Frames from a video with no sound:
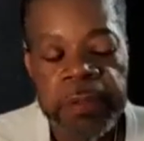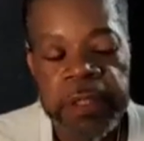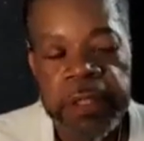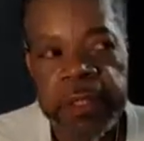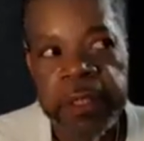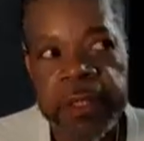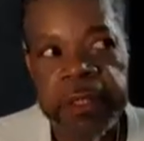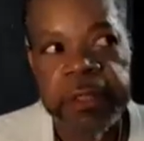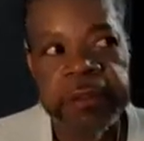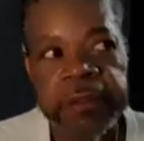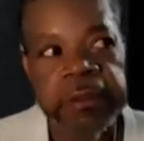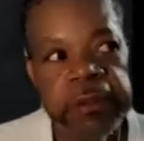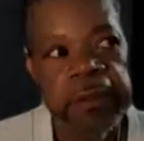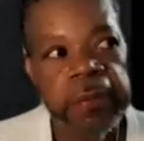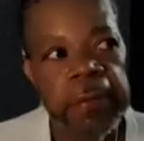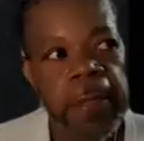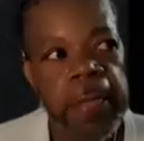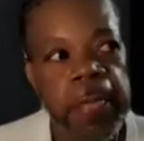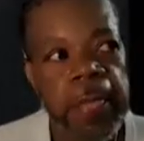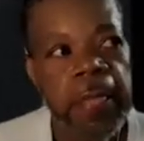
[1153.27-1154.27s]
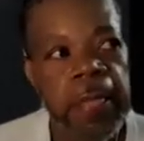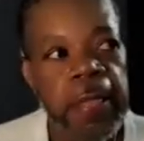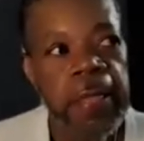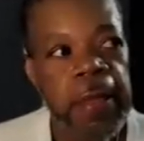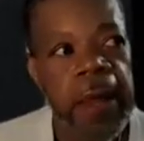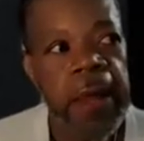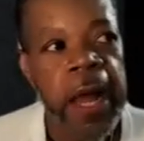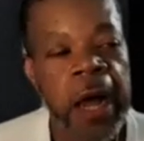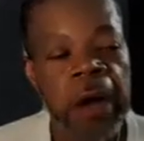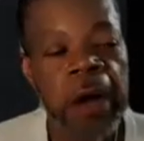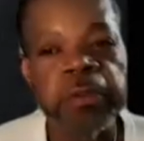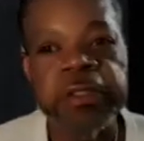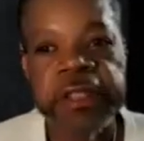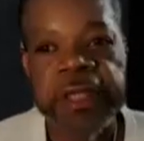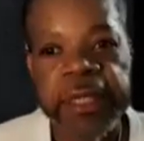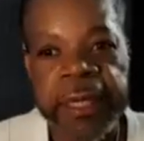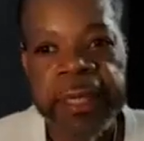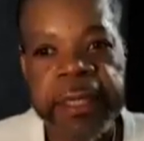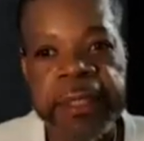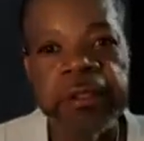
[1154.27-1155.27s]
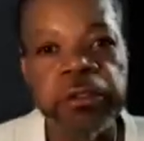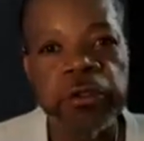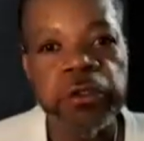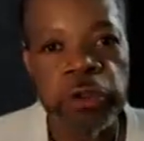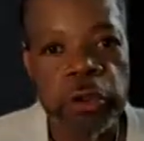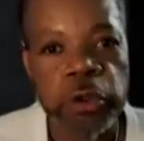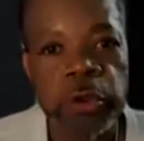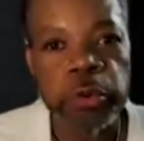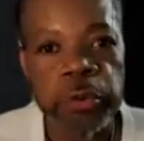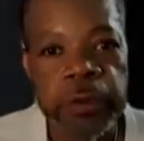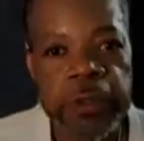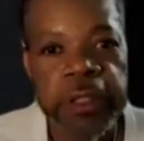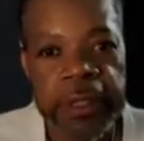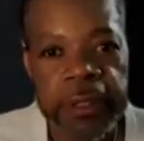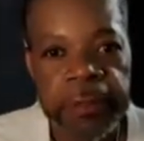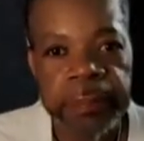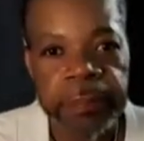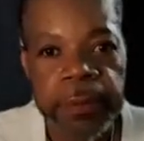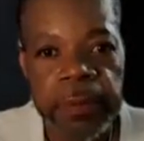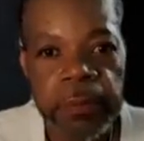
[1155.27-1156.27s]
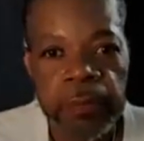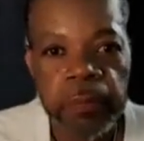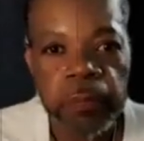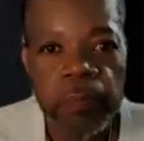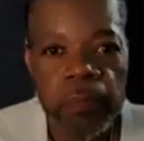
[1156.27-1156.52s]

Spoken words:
Because I was in too deep